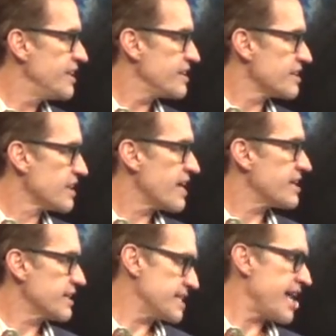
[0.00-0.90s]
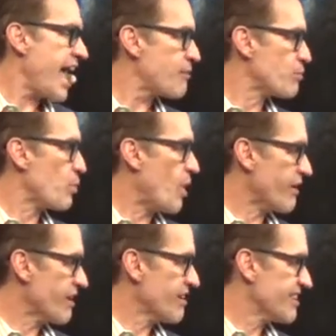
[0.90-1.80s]
They're like the tap water.
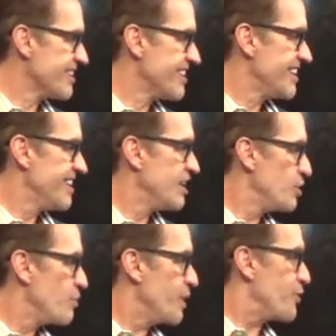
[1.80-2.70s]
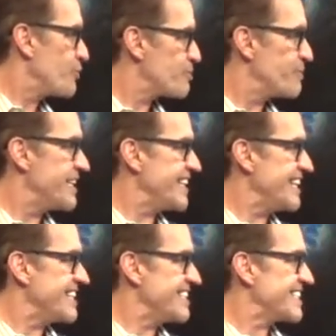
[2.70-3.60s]
We don't
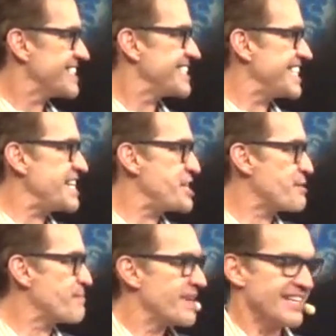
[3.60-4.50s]
begin to see them